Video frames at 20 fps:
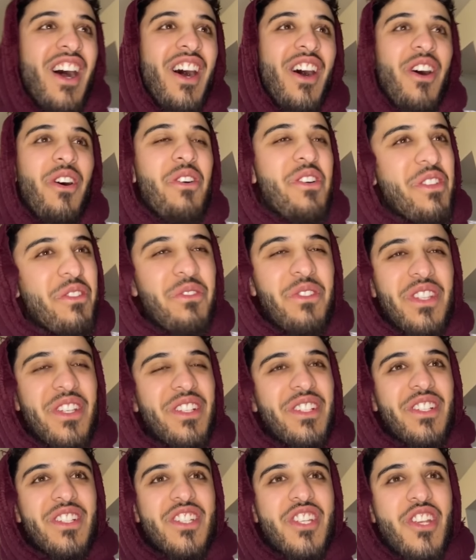
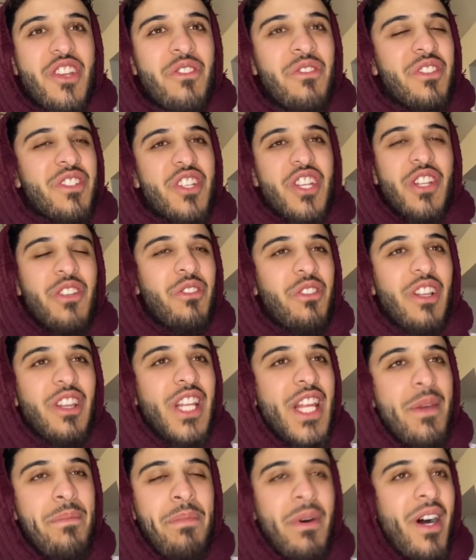Shino
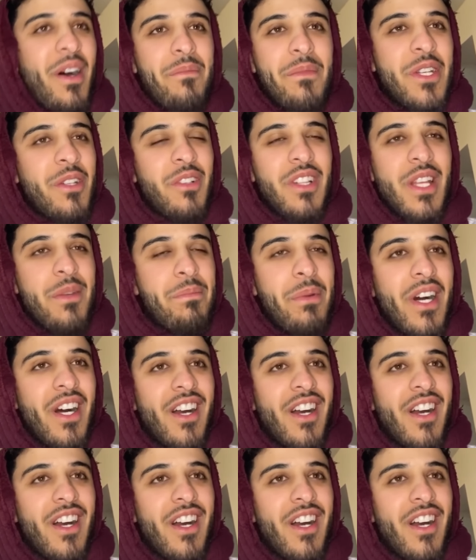Lipa. Minu Lipa.